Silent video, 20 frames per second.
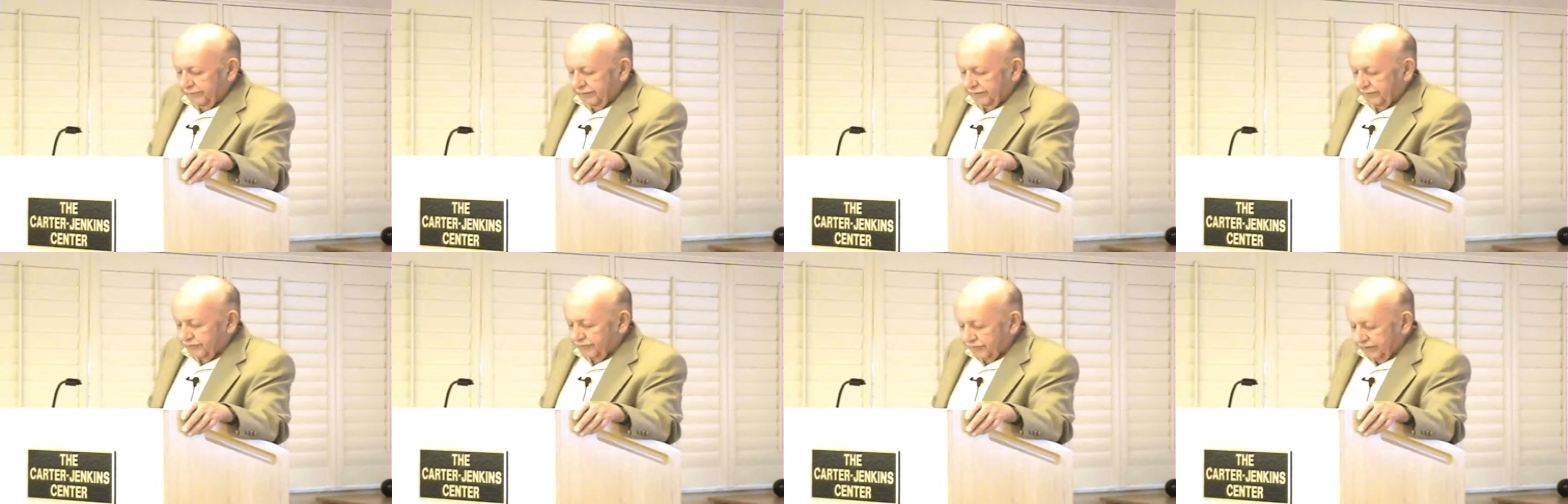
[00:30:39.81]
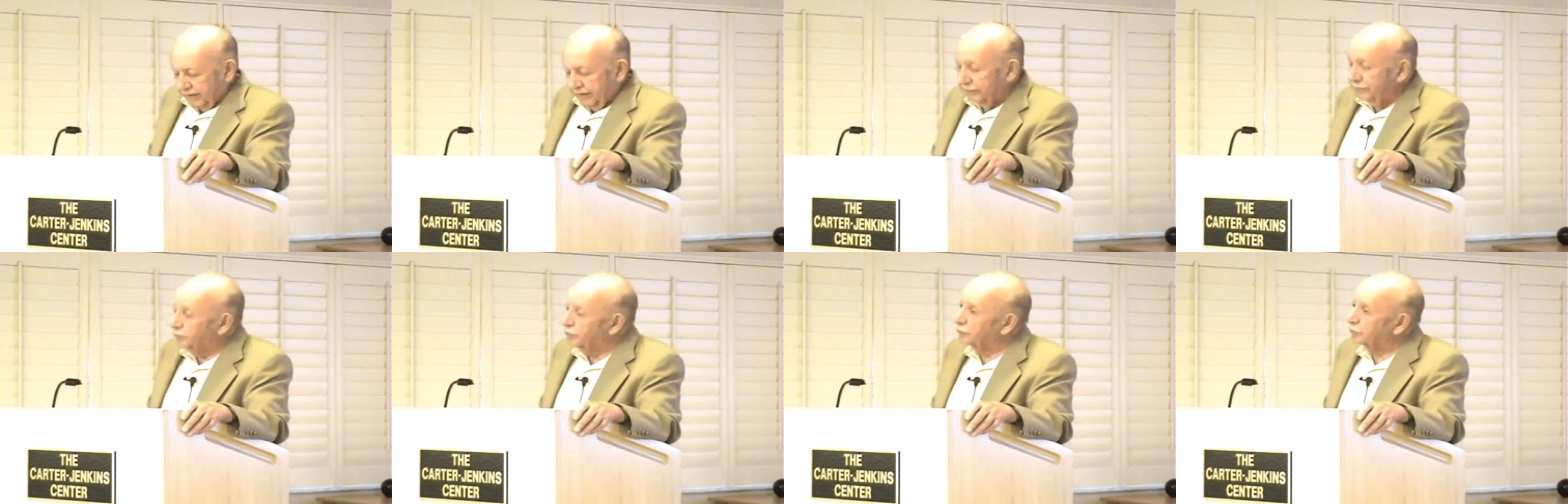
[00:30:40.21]
the
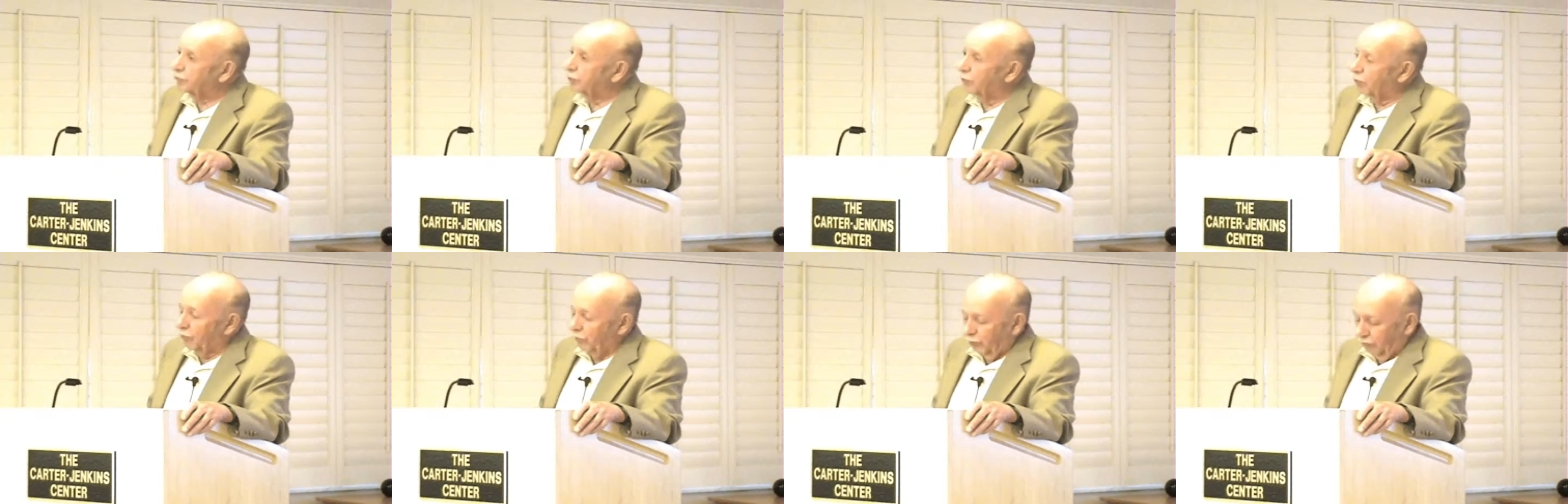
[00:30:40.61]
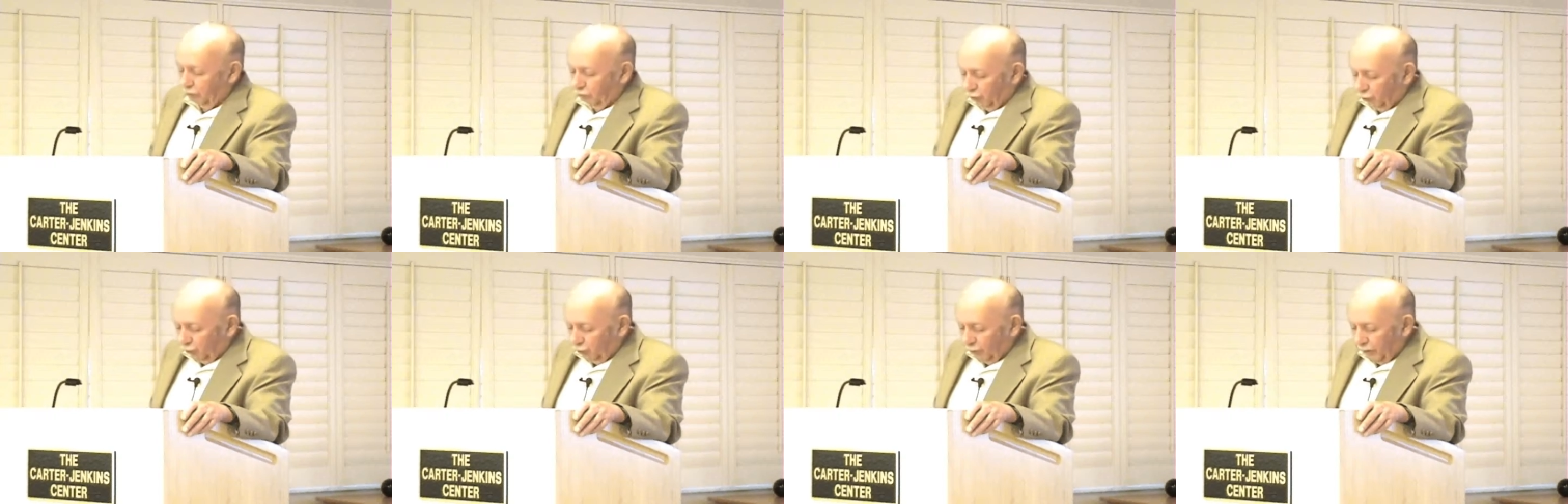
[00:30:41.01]
sense of
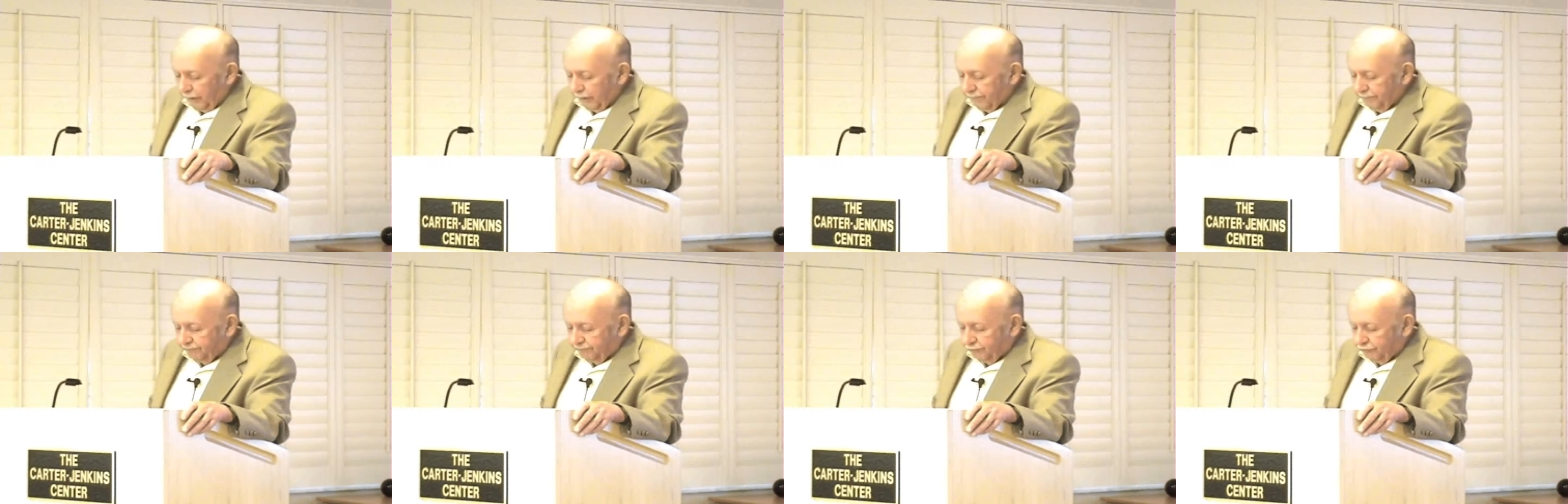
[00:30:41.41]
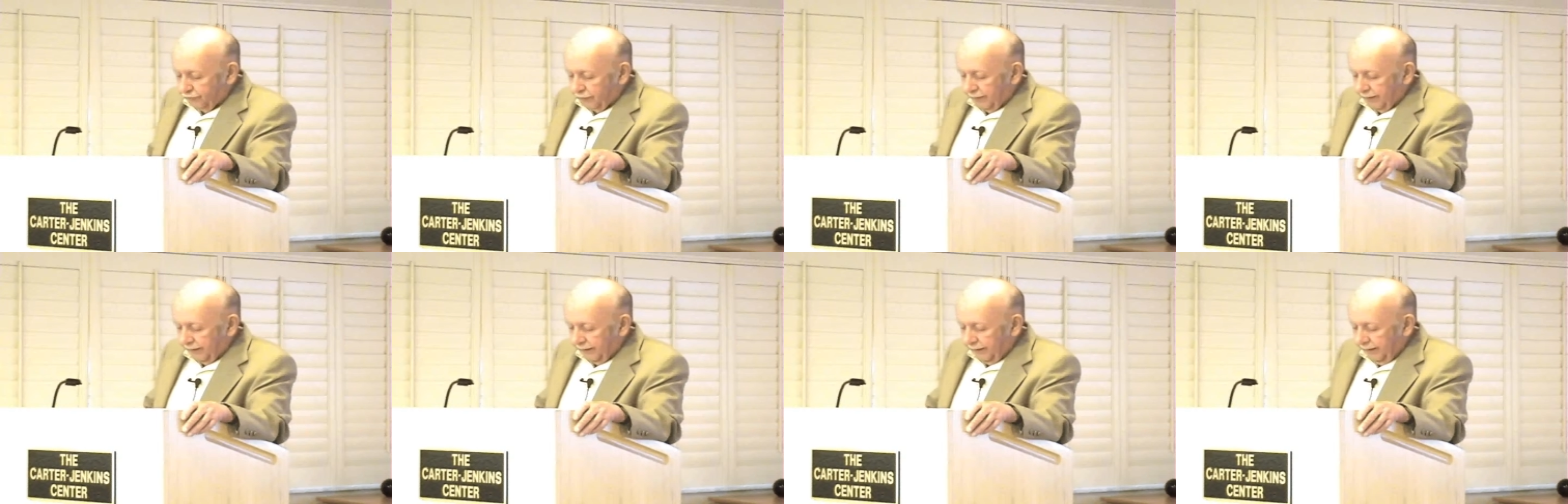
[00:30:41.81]

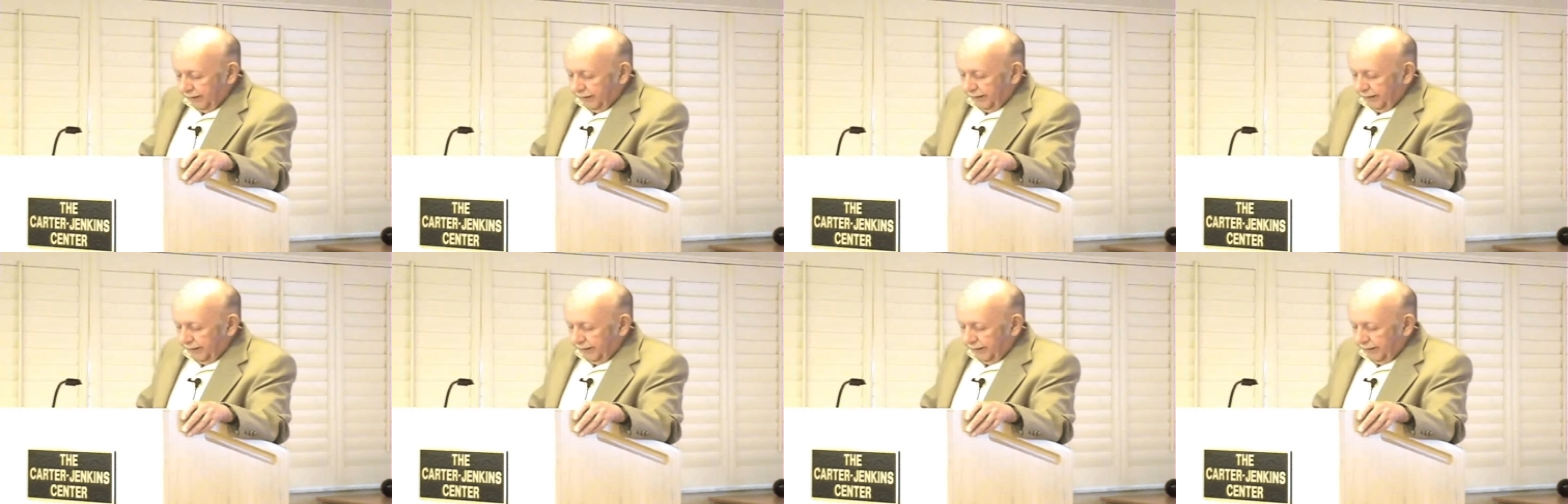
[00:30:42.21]
willfully